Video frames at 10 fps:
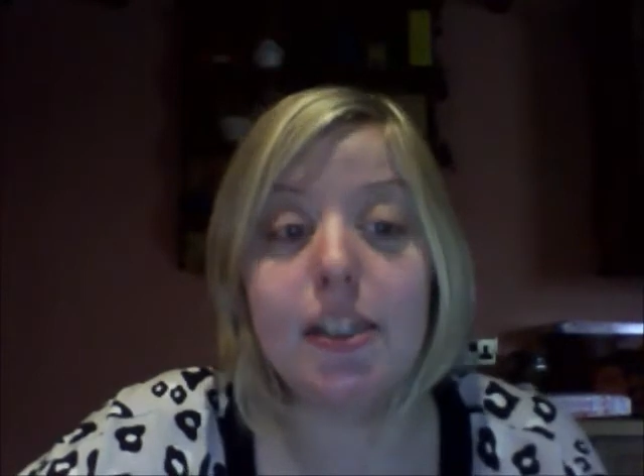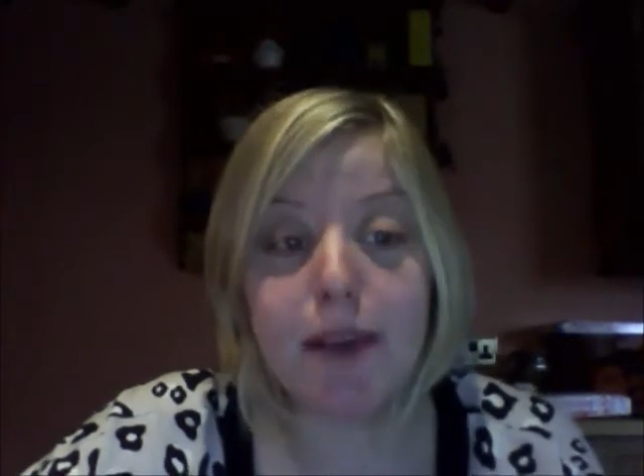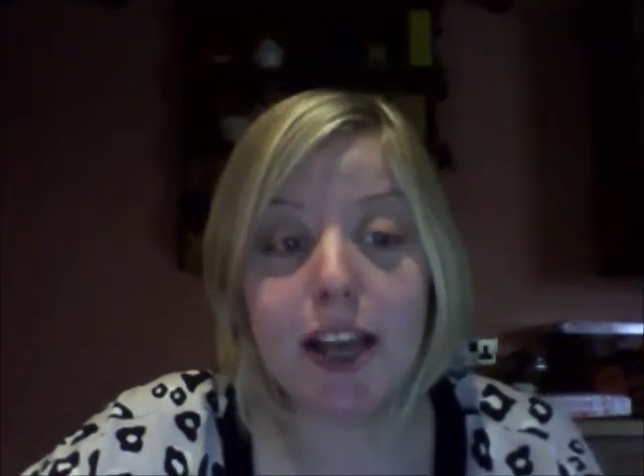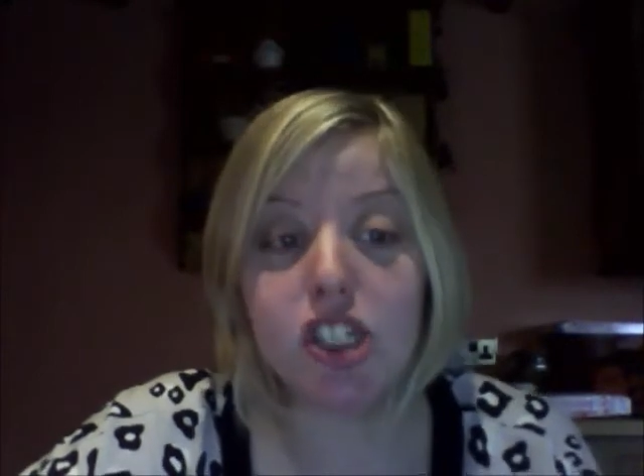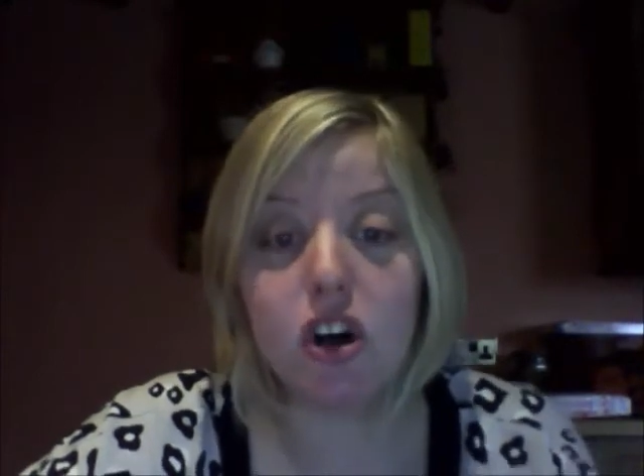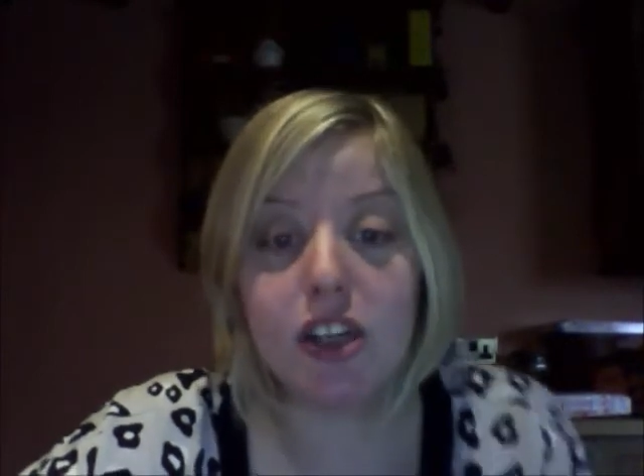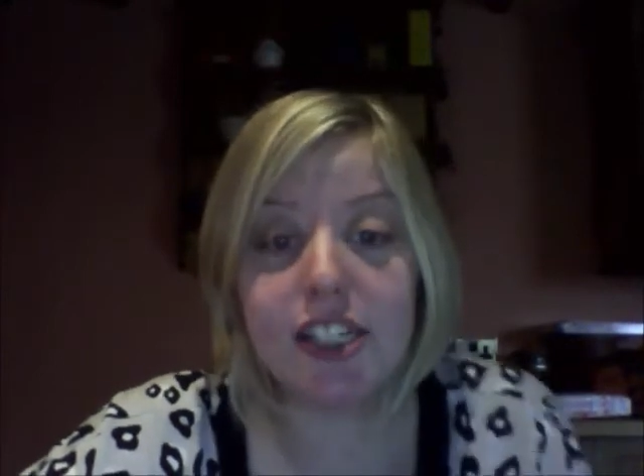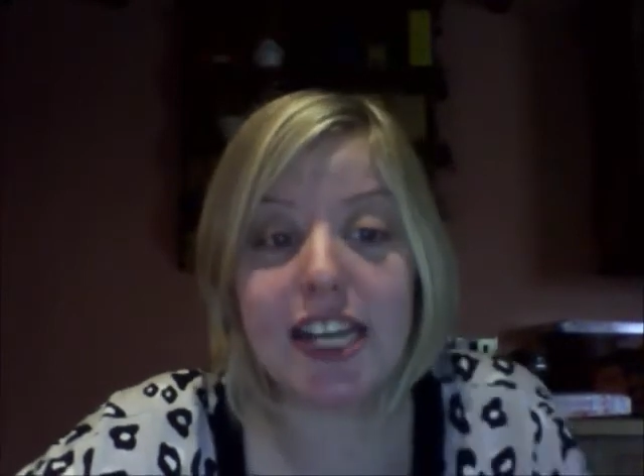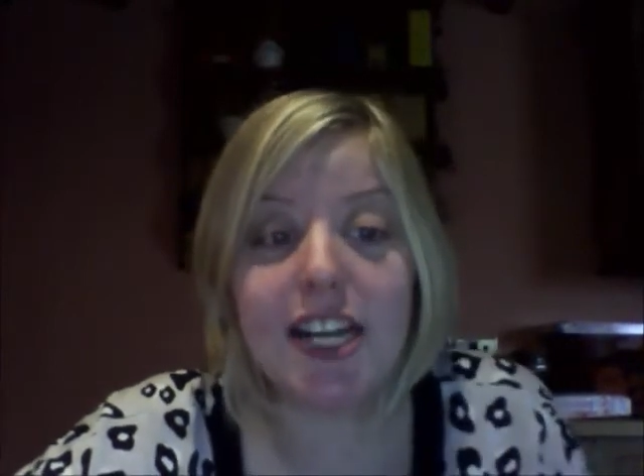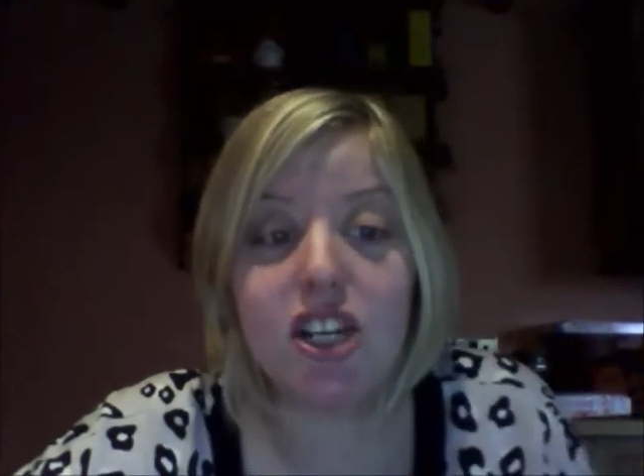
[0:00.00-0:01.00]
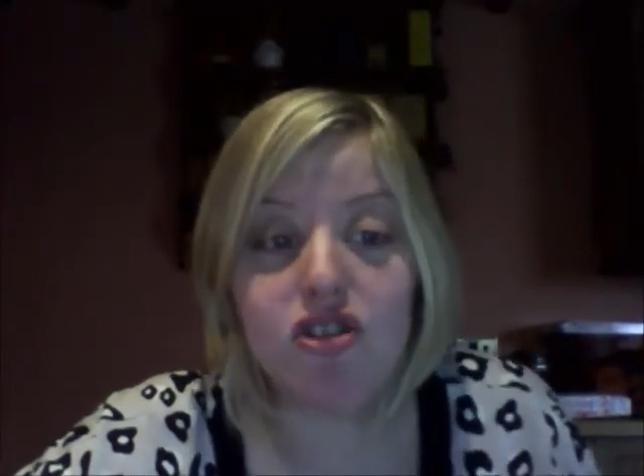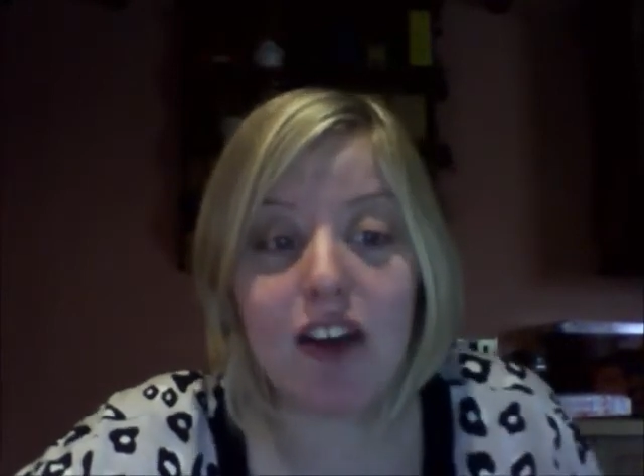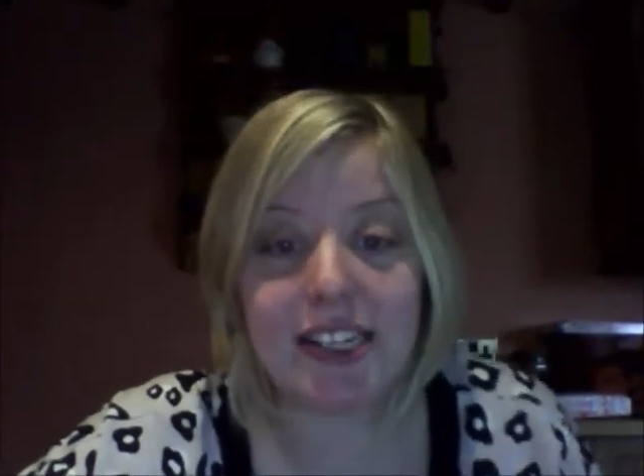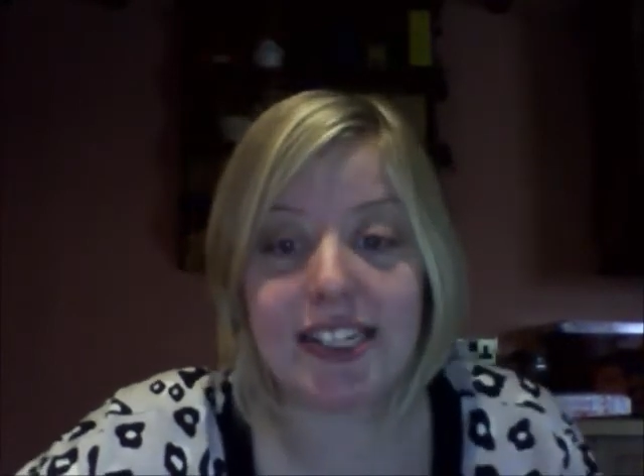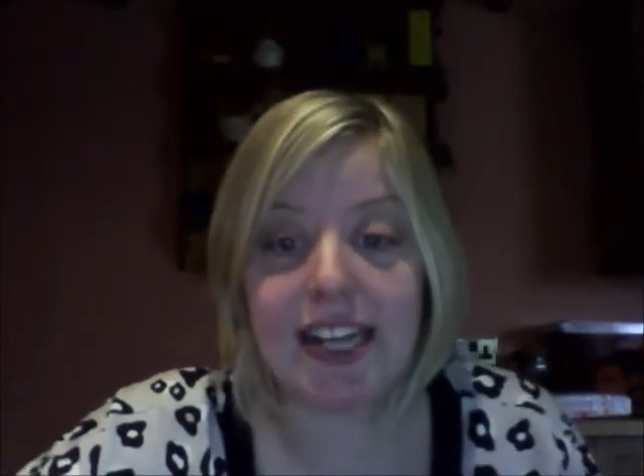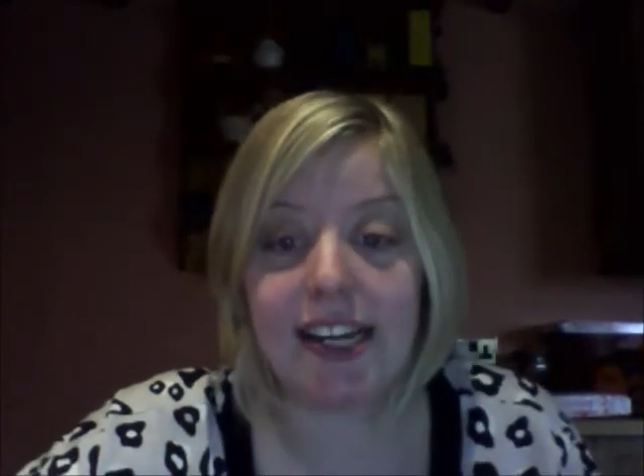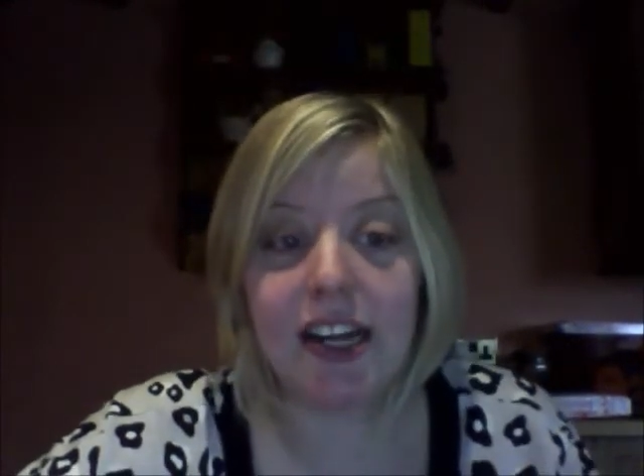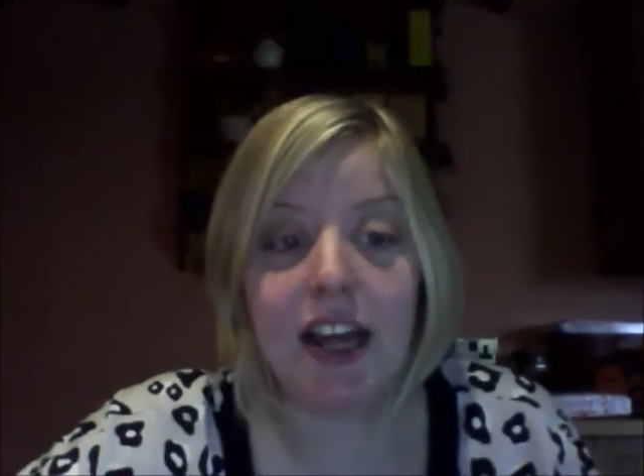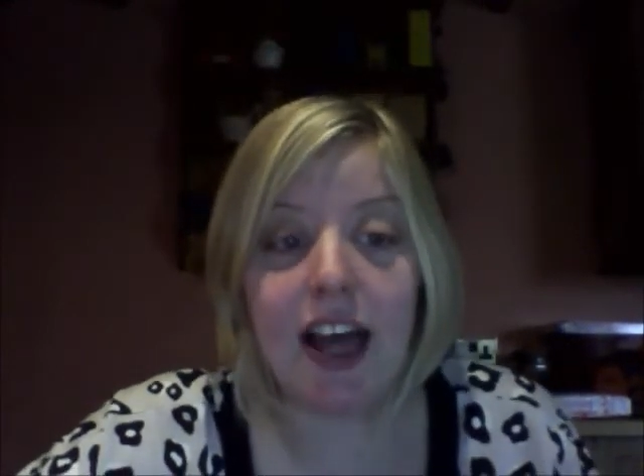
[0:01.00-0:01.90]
to make sure it's interesting